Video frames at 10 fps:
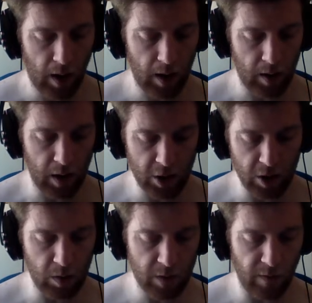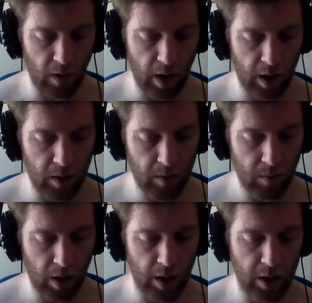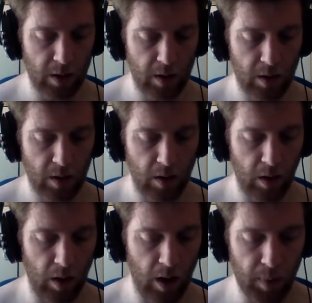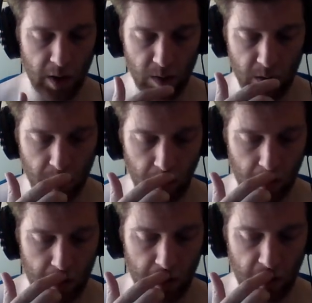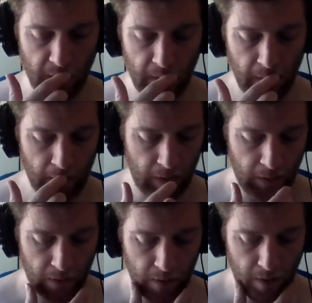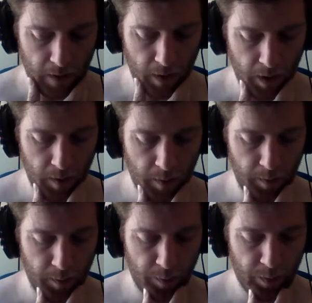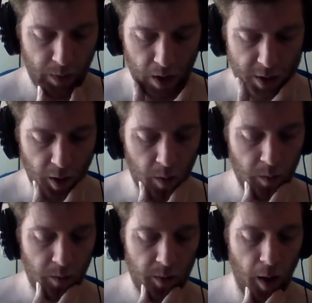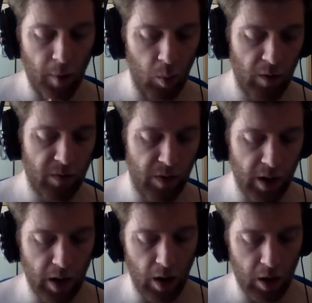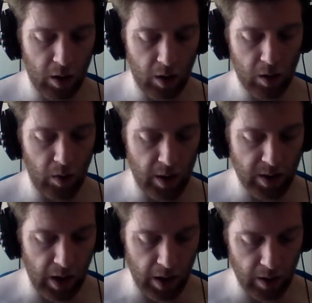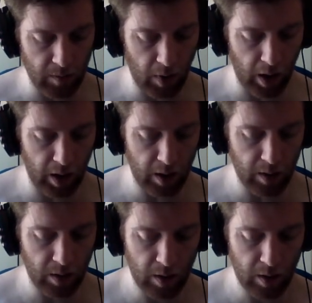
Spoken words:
Yeah, cholesterol was fine. My lipids was good. So yeah, but with the creatinine, my